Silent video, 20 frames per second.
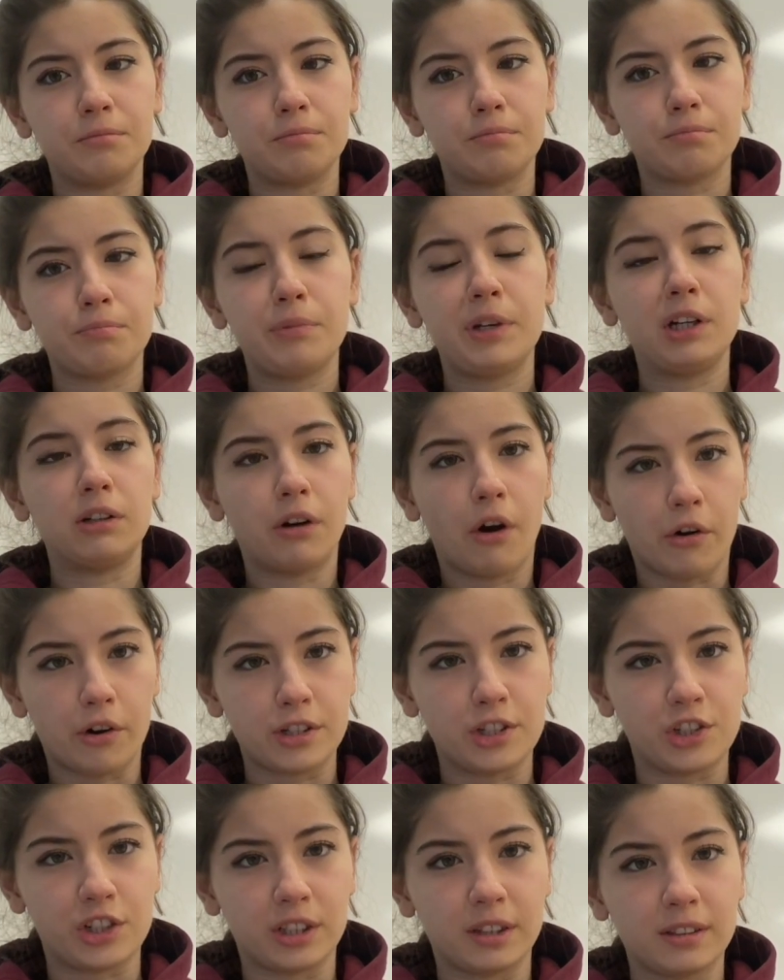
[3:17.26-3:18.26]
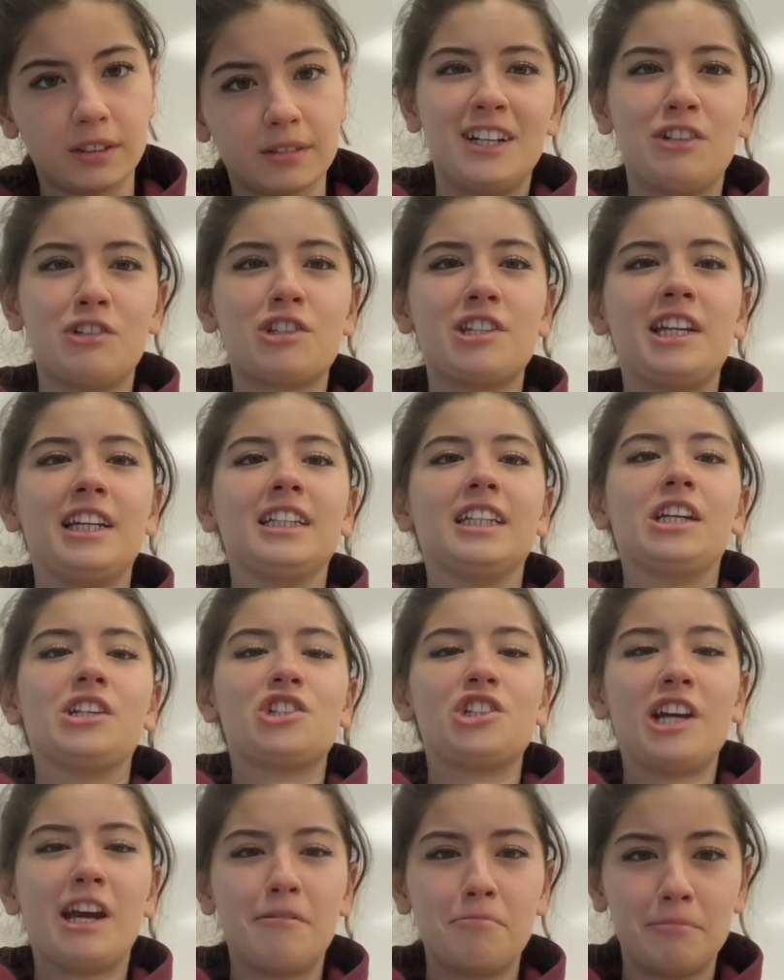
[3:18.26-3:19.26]
pure oxygen. You sit in a
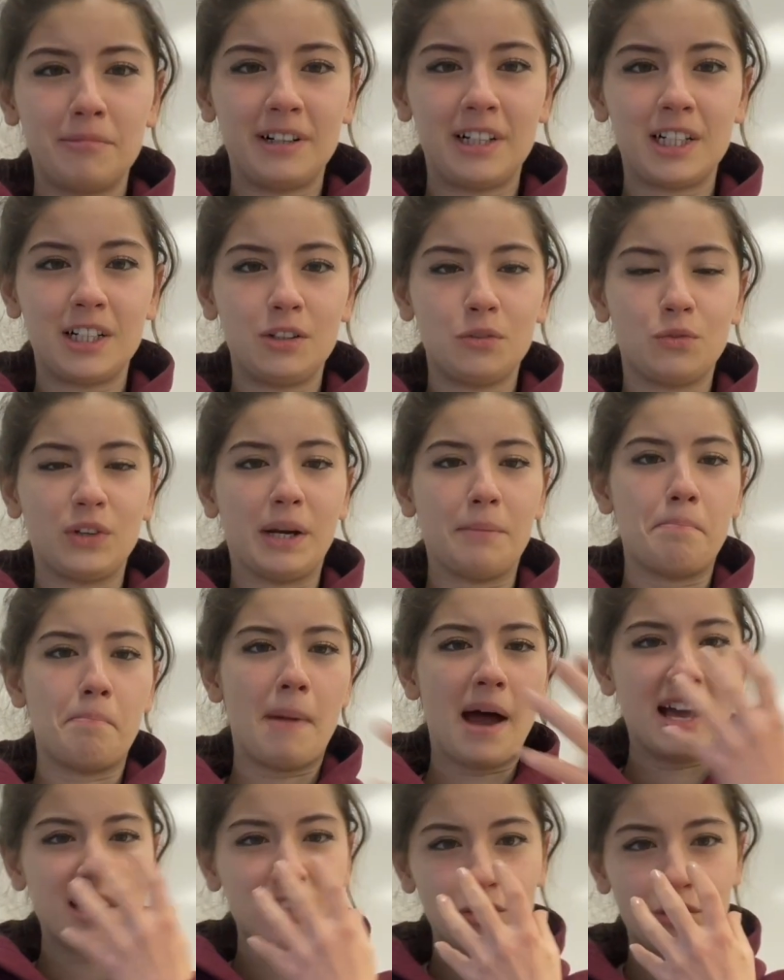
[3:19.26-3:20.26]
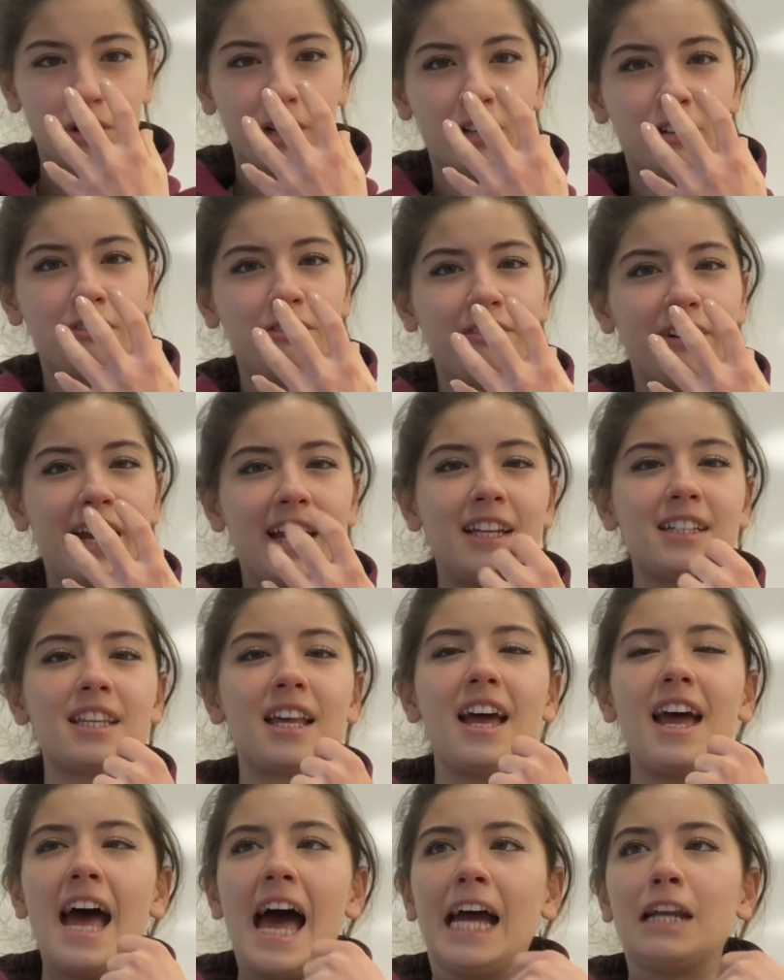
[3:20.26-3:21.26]
chamber with a mask on your face
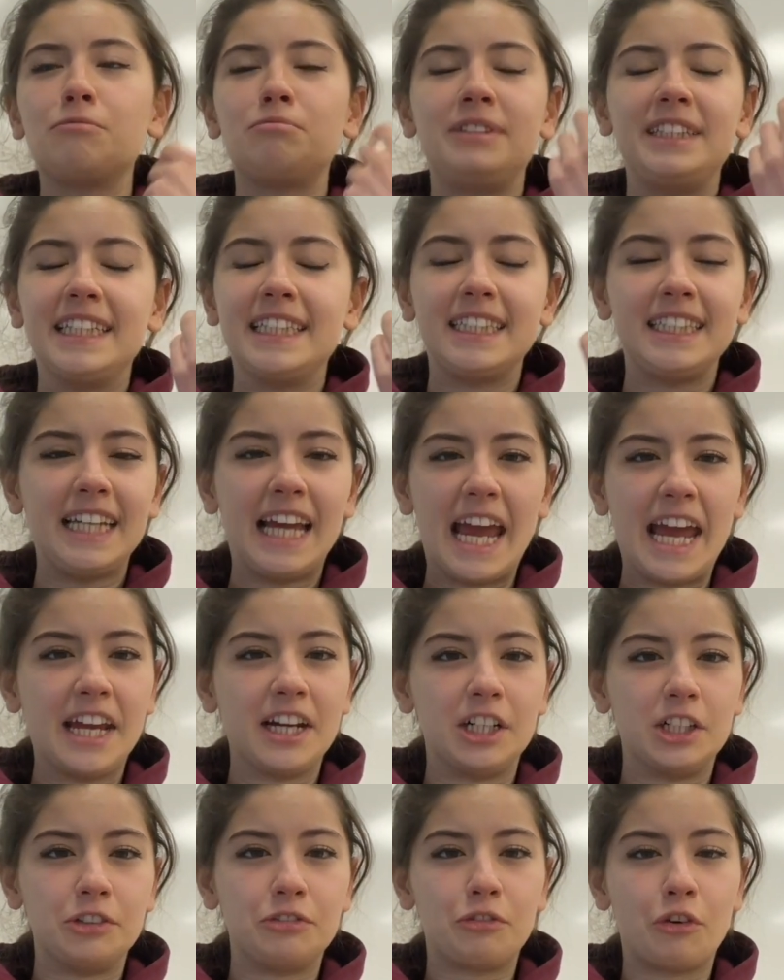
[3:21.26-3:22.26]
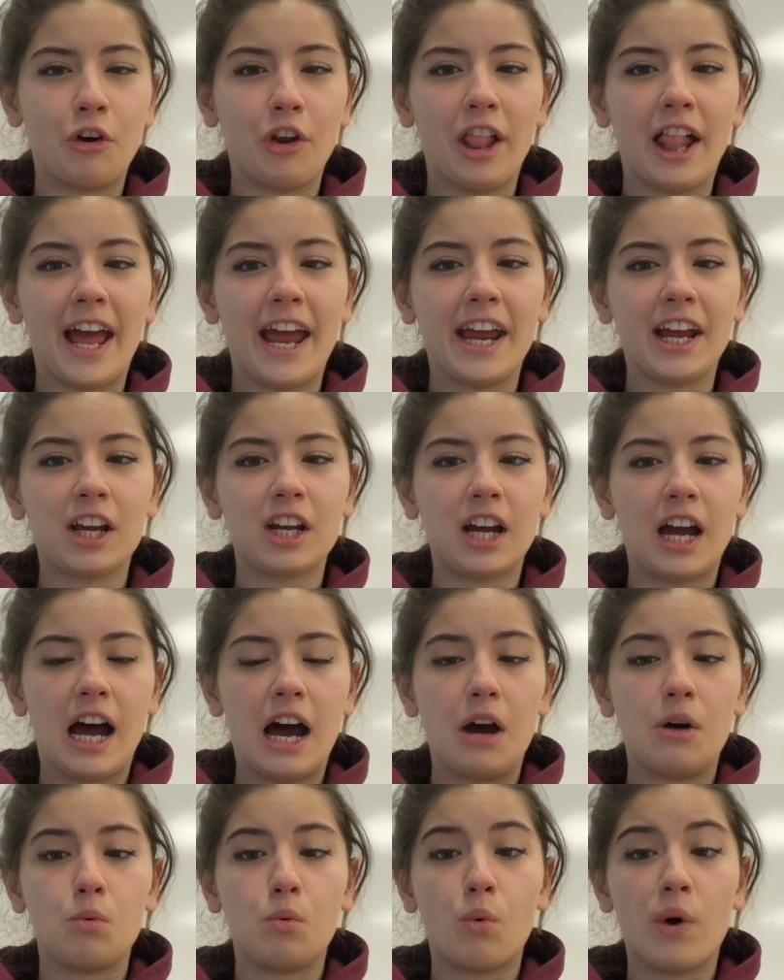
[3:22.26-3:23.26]
and breathe the air for like
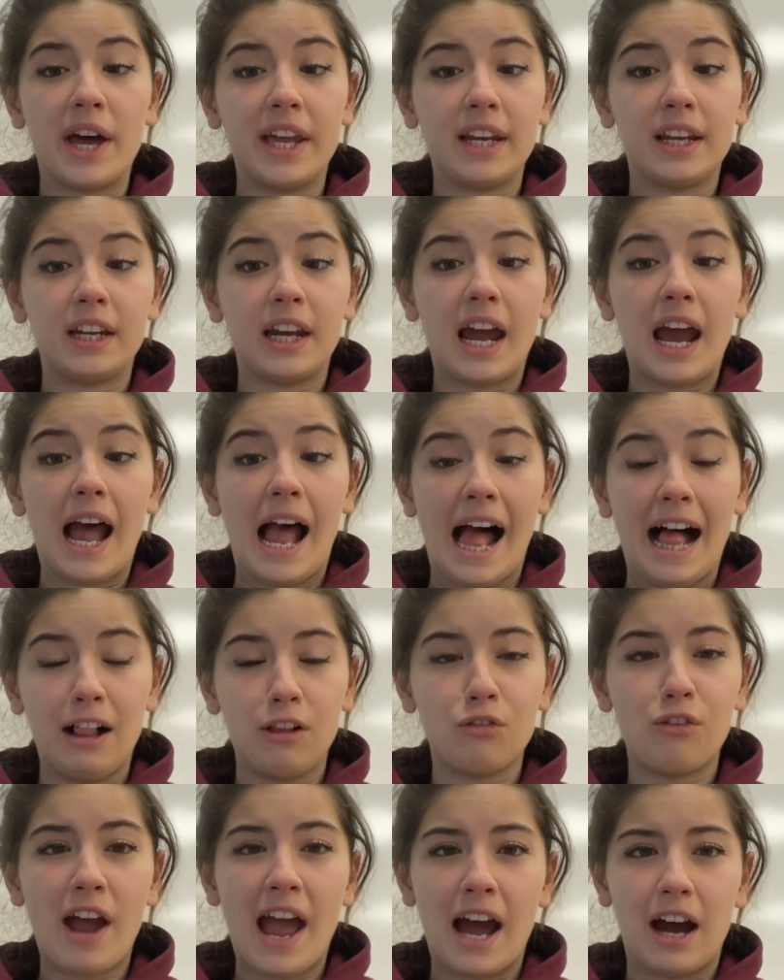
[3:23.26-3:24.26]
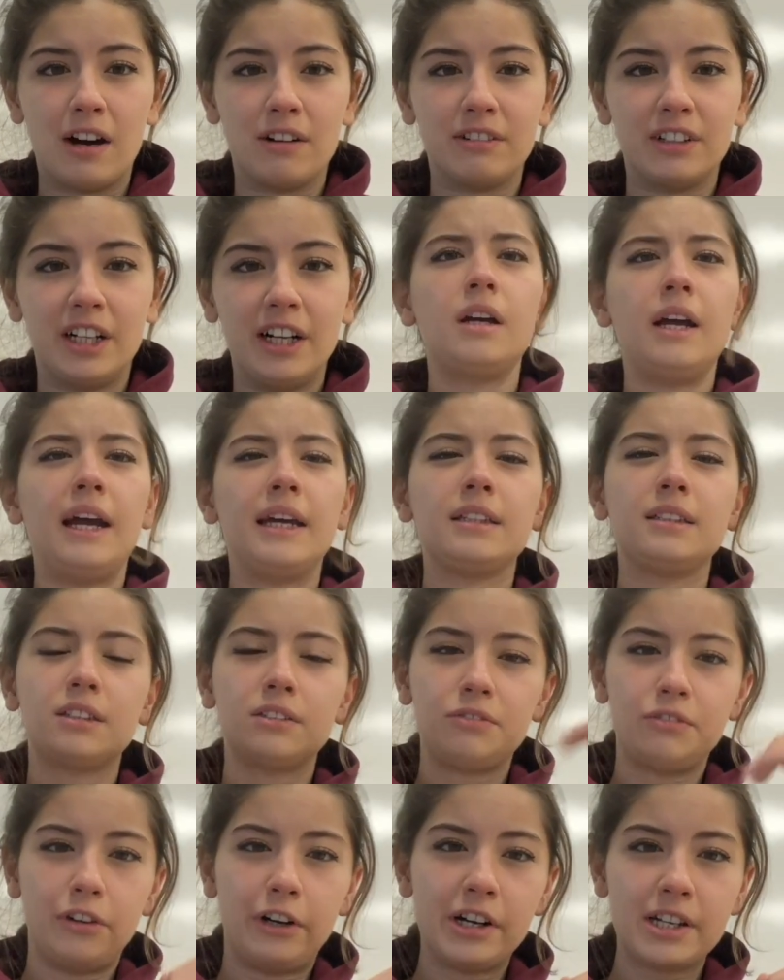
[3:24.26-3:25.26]
1.5 hours. And in
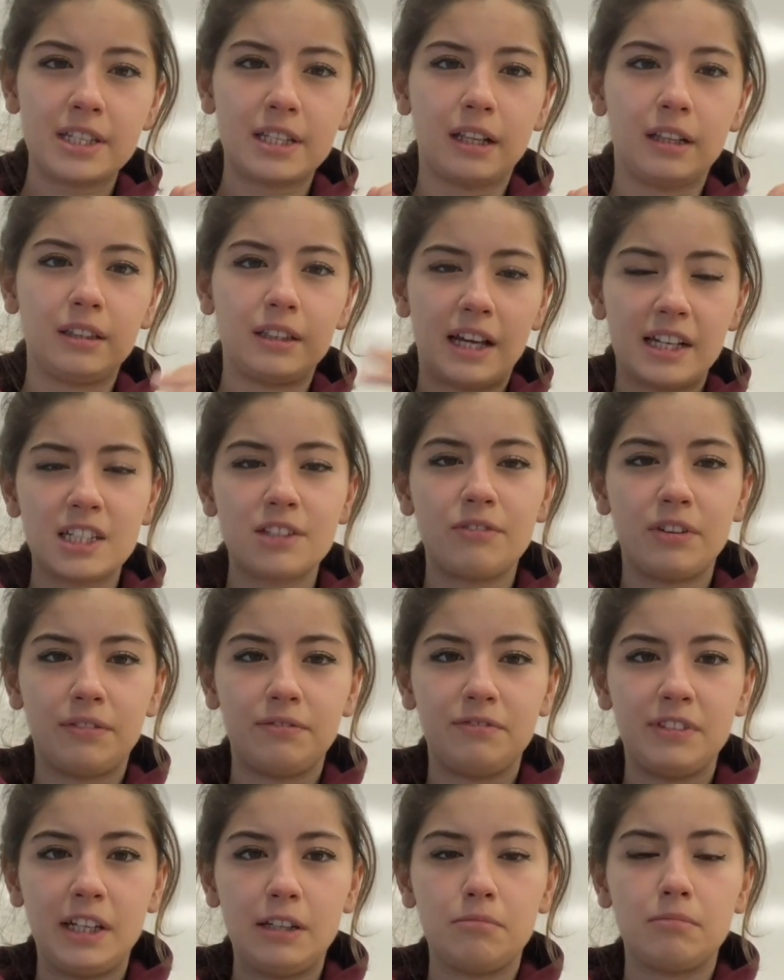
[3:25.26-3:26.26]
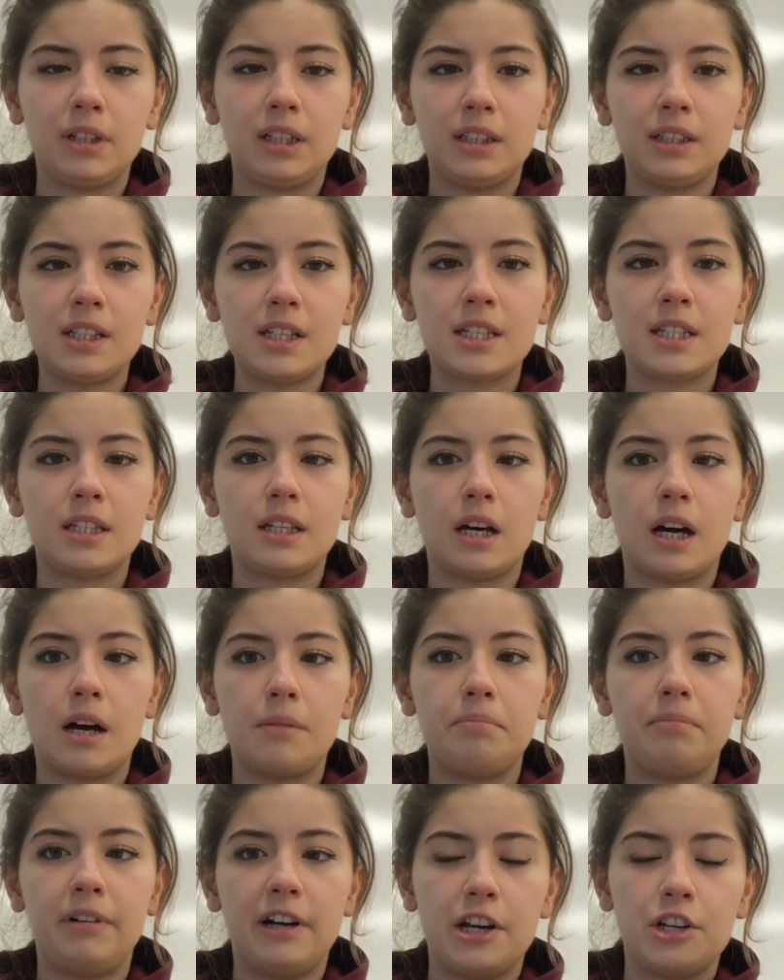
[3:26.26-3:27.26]
the first and last 15 minutes,
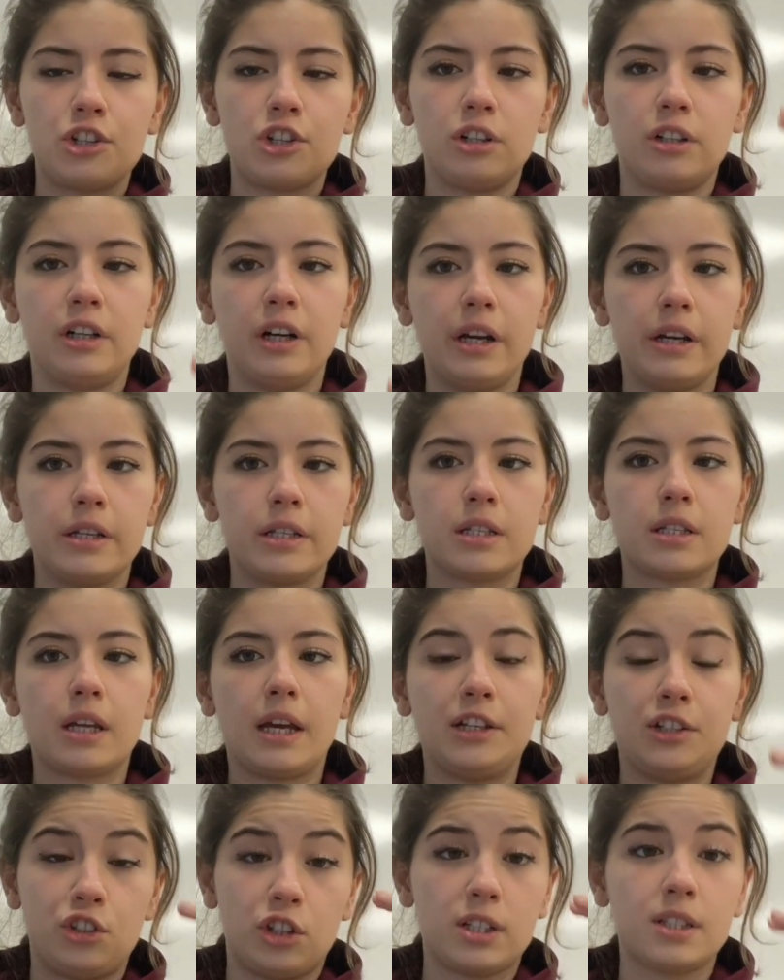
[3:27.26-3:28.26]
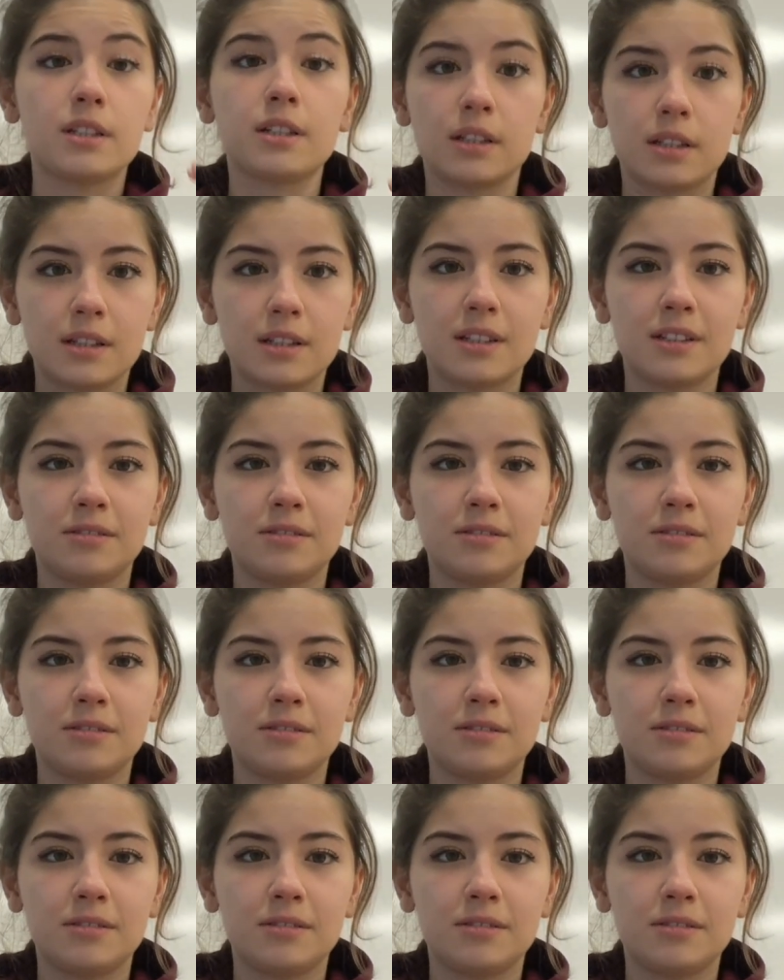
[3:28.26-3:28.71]
the pressure is adjusted.